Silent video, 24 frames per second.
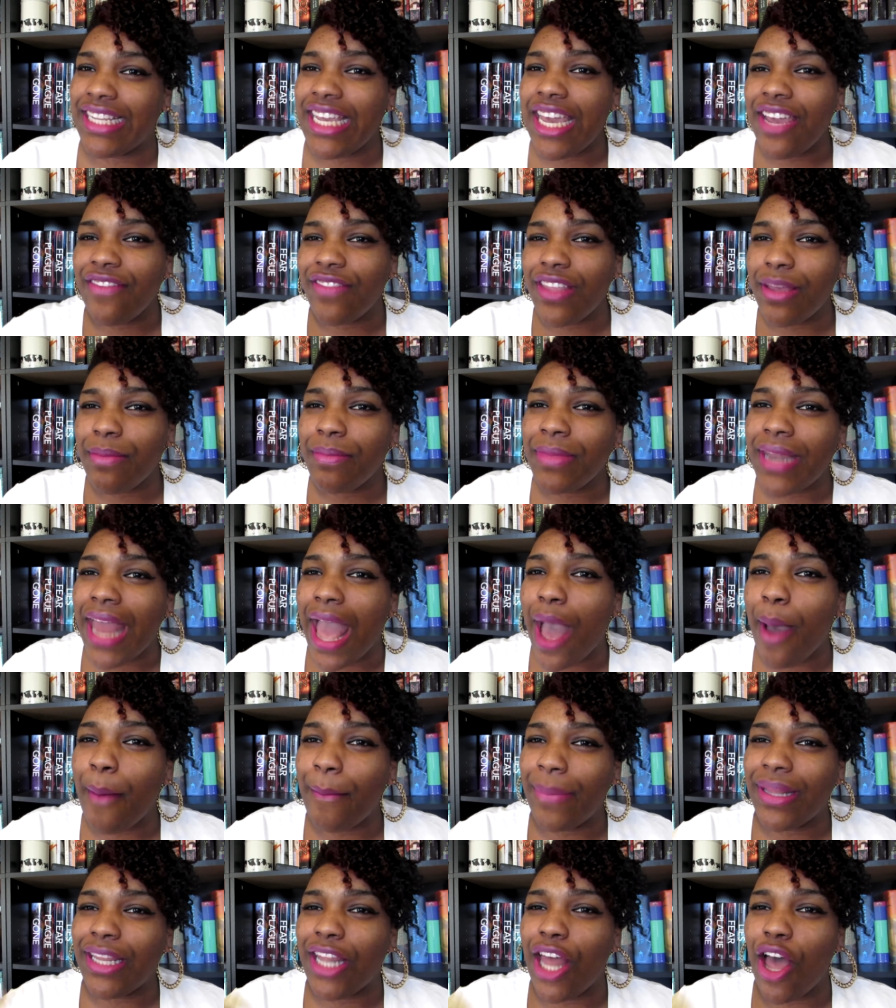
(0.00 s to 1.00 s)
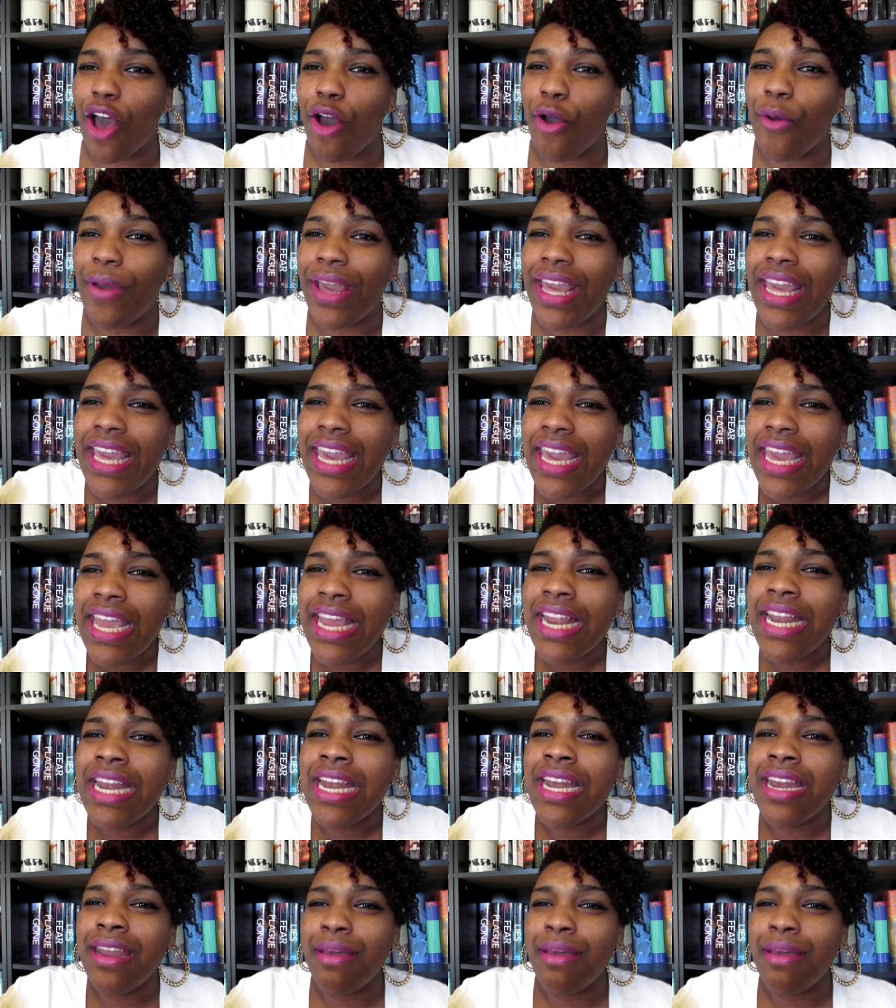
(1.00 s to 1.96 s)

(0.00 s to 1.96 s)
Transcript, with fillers: leave them down below in